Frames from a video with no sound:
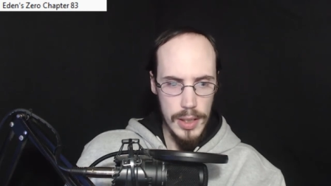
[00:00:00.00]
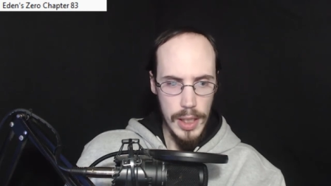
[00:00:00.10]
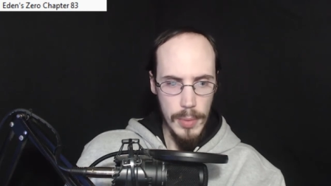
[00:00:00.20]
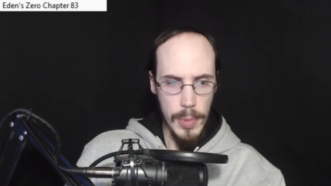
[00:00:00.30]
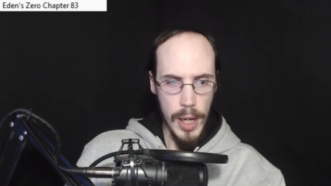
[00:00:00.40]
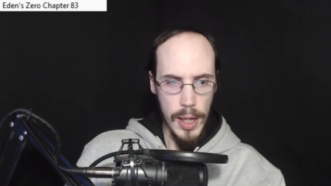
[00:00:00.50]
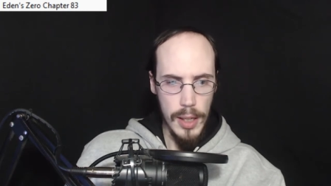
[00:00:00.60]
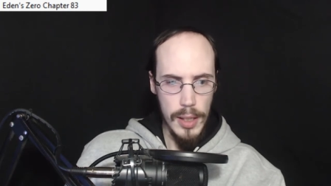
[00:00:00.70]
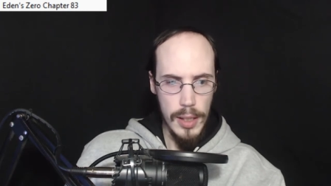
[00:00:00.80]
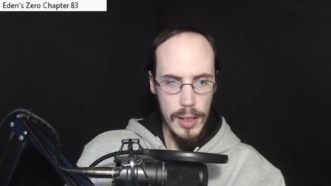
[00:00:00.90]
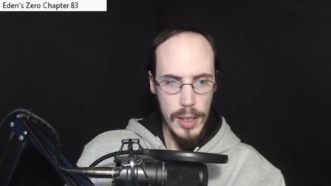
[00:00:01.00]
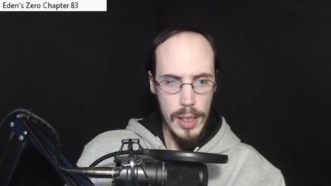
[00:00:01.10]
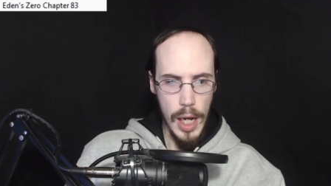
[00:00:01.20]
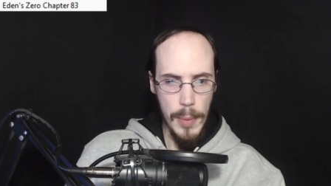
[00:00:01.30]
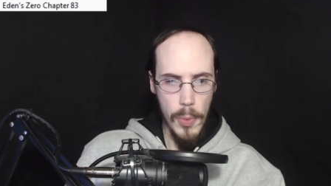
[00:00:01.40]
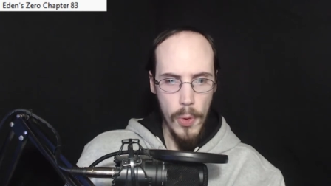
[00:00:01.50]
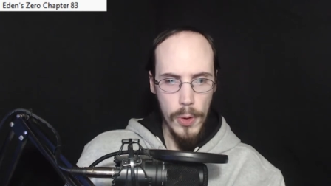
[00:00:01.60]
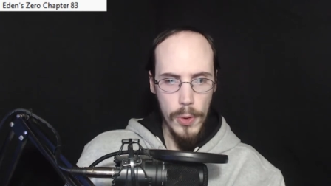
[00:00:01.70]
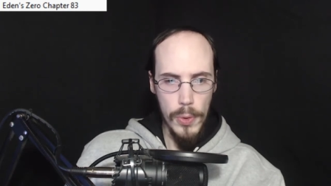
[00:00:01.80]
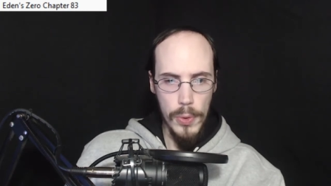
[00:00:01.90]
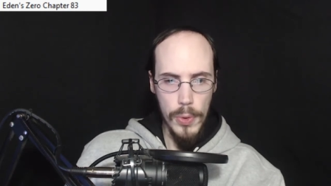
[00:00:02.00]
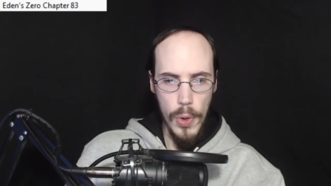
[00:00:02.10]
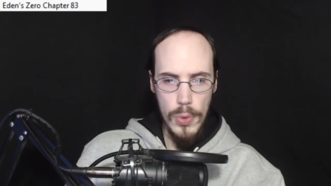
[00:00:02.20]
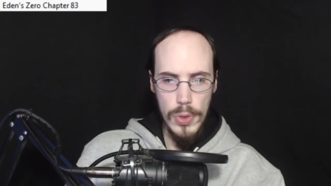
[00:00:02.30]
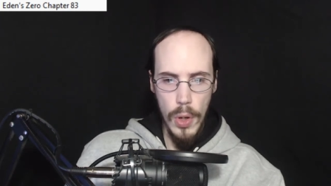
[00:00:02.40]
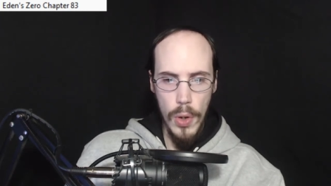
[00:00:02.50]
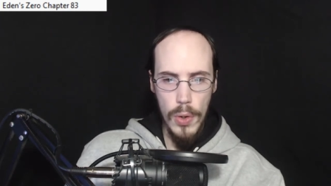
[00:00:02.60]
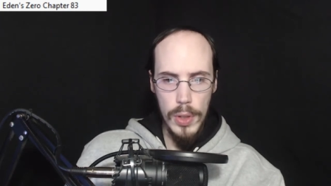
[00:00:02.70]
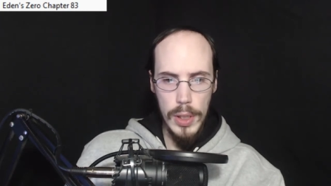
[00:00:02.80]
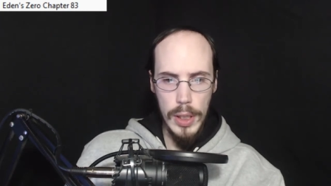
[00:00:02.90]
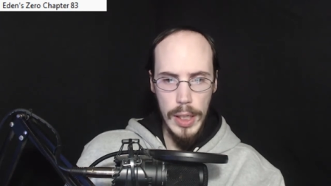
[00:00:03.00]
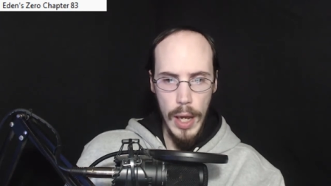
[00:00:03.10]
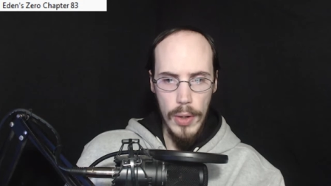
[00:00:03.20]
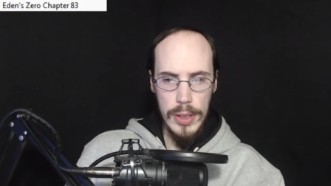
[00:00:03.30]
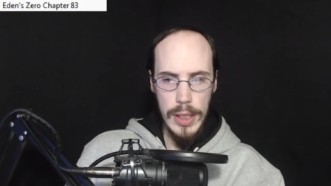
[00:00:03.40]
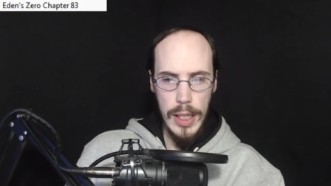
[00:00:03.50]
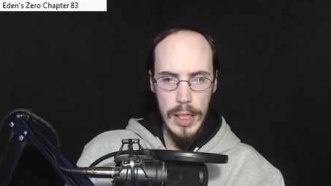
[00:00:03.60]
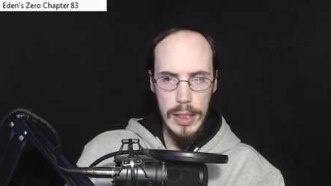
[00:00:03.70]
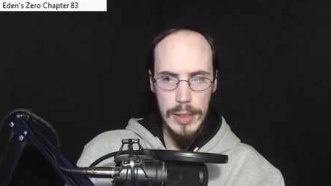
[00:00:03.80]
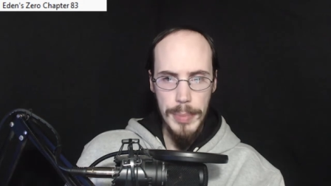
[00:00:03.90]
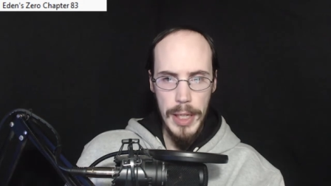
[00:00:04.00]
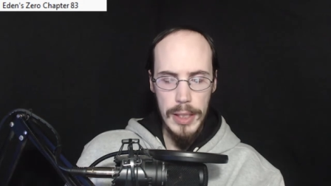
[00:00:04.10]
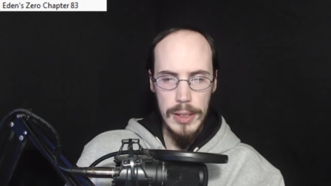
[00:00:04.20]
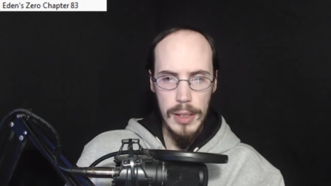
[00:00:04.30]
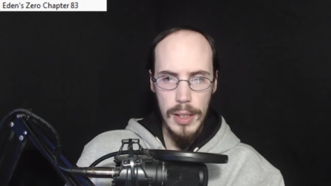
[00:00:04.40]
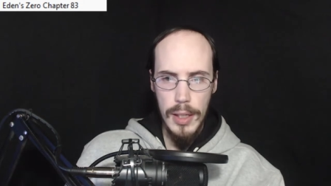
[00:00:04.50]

Salmai, the time oracle who knows all in the galaxy, speaks.